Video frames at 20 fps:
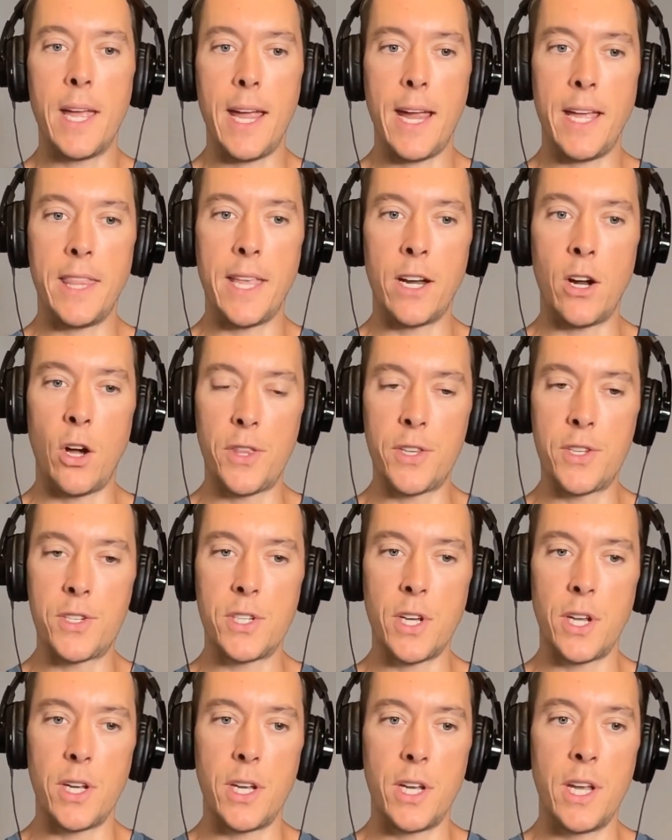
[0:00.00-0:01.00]
And then all of a
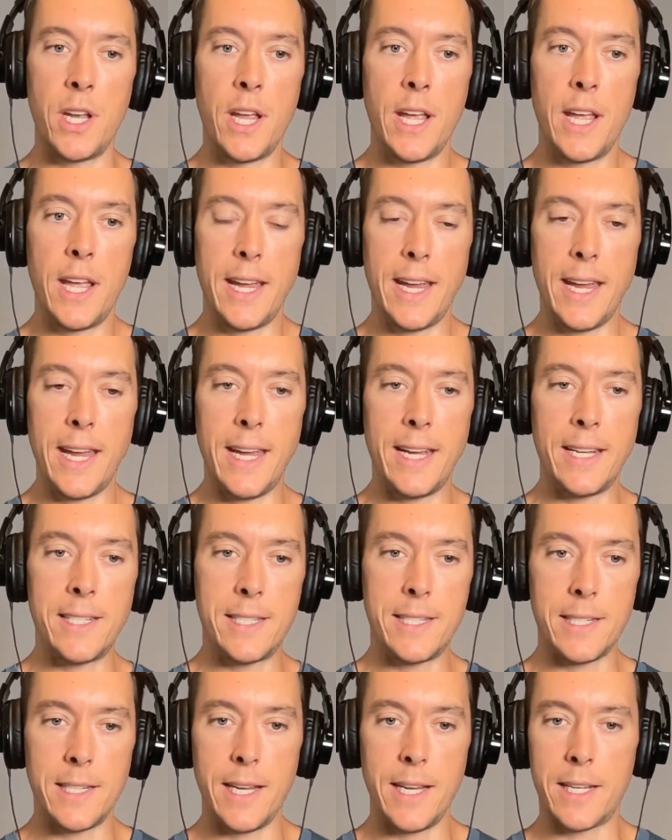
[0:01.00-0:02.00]
sudden,
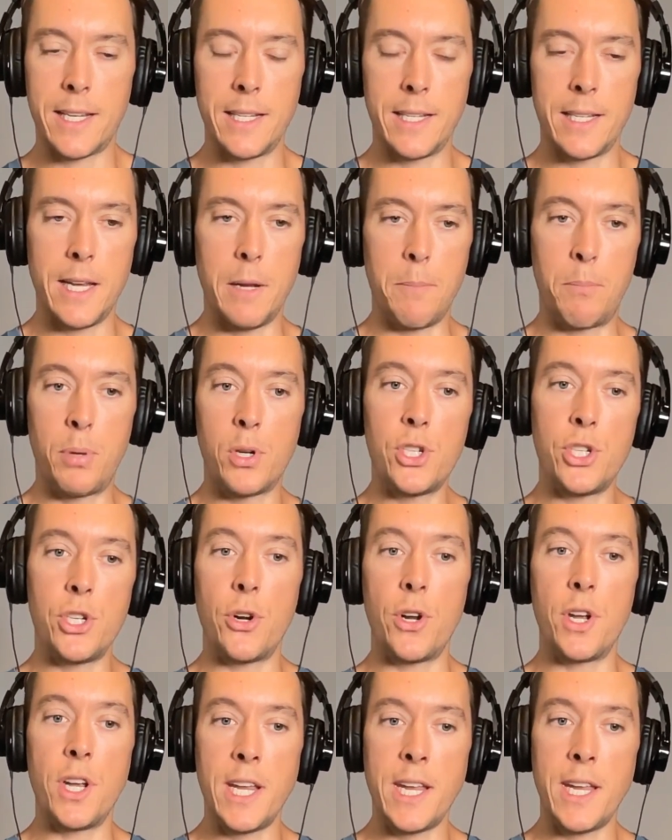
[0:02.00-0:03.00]
it puts
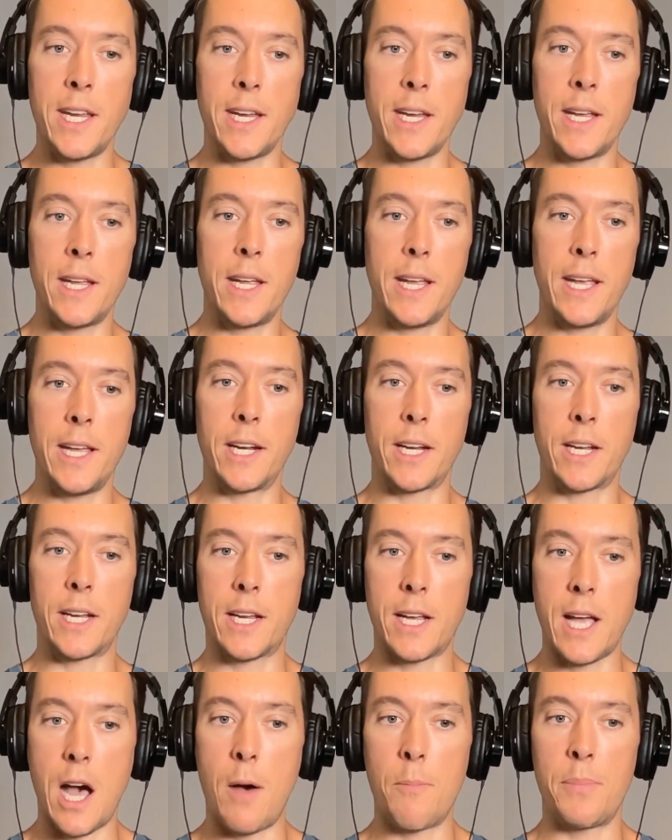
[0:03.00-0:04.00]
your knee in a
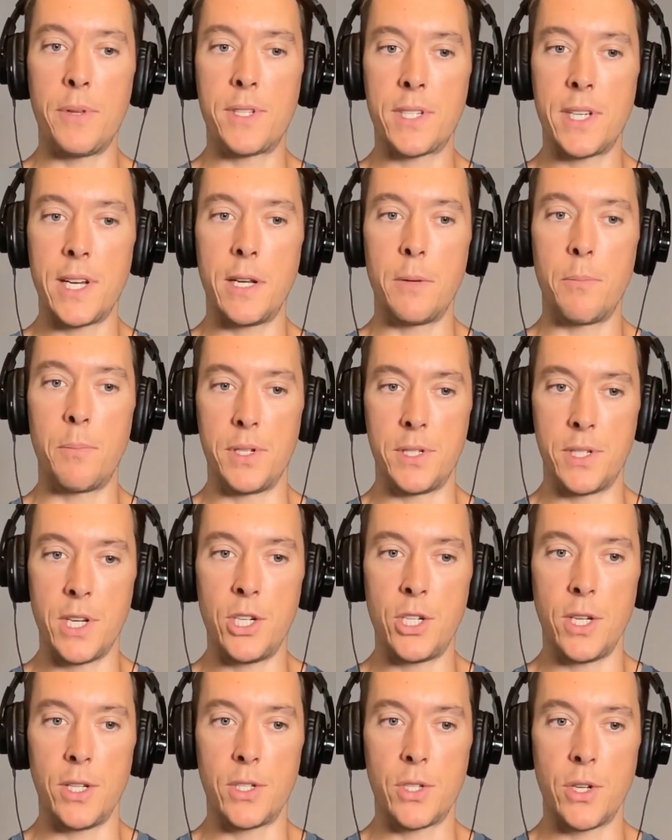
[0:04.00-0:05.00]
compensated
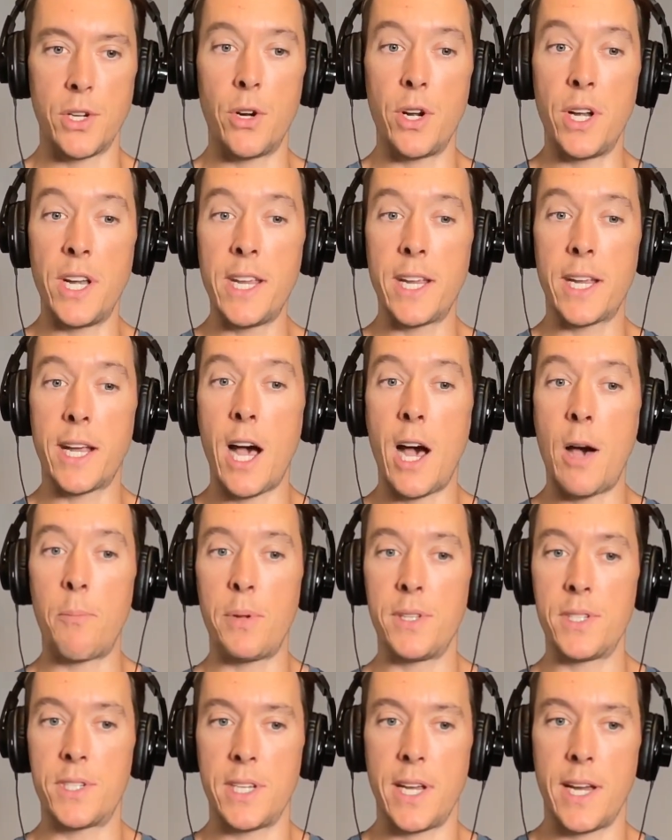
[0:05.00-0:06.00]
position. So your knee
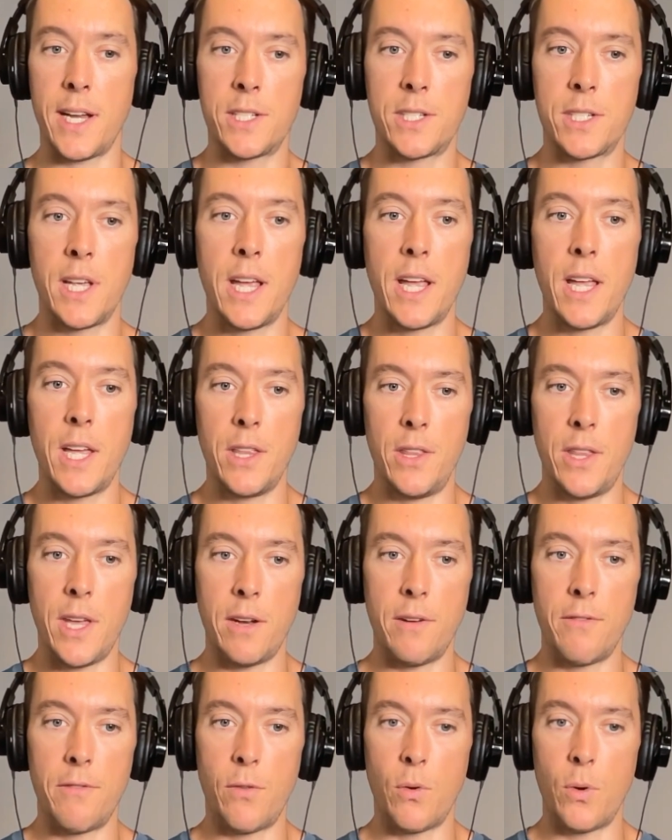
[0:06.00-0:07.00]
compensates
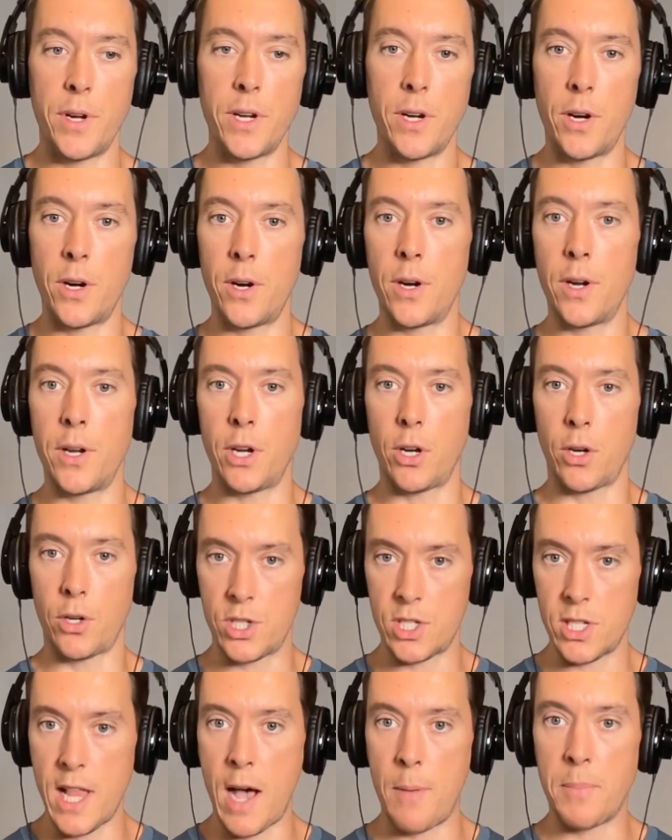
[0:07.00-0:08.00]
then for your
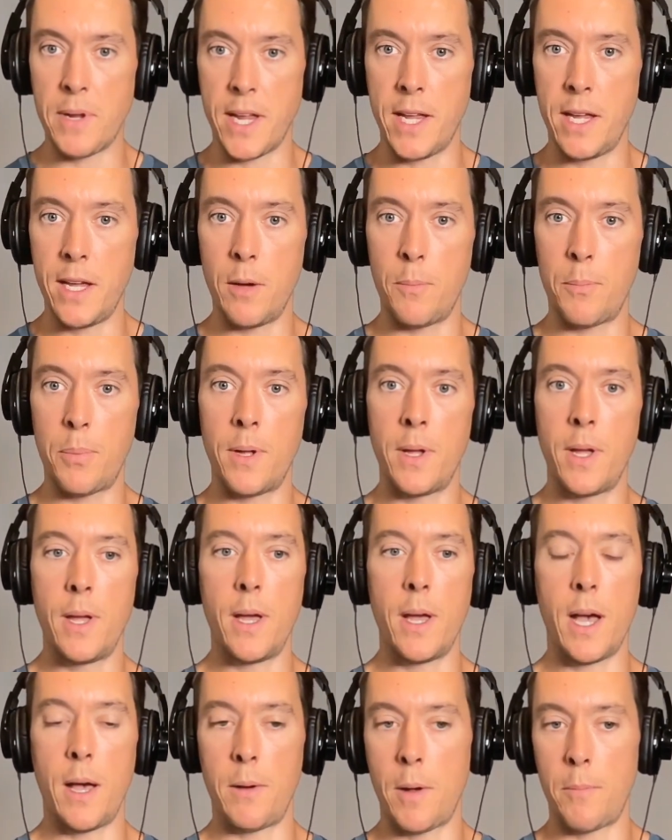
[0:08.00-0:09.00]
sloppy hip.
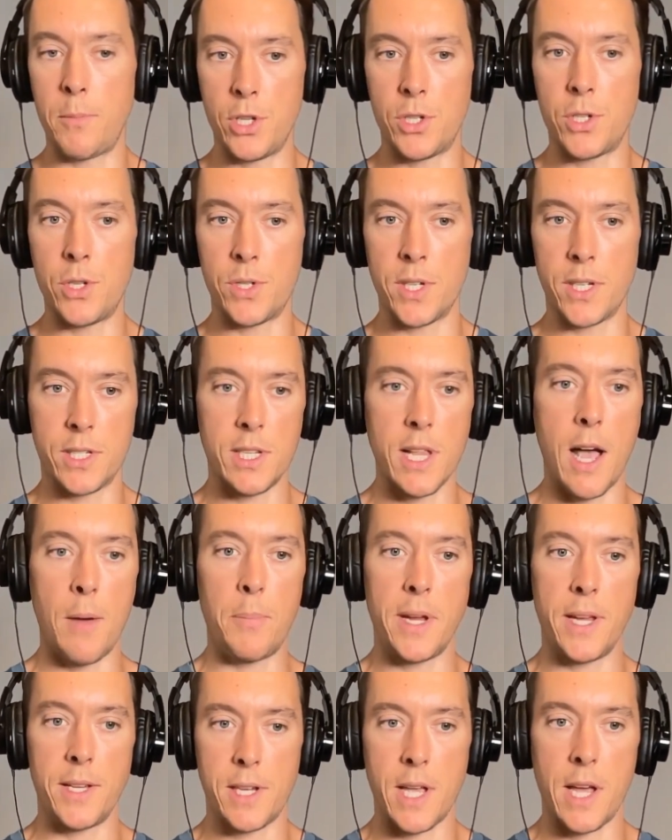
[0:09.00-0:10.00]
And I'm just using
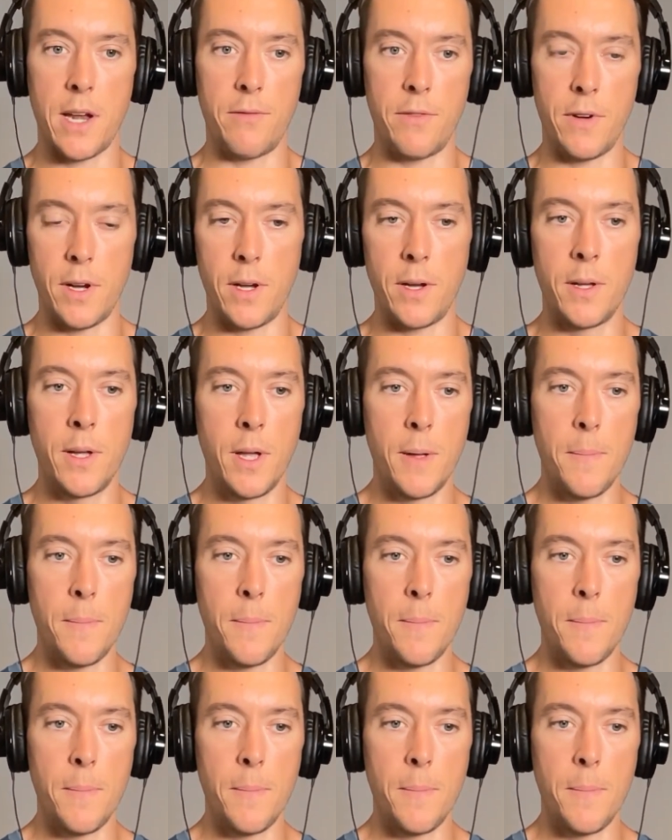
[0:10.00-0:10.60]
sloppy as kind of a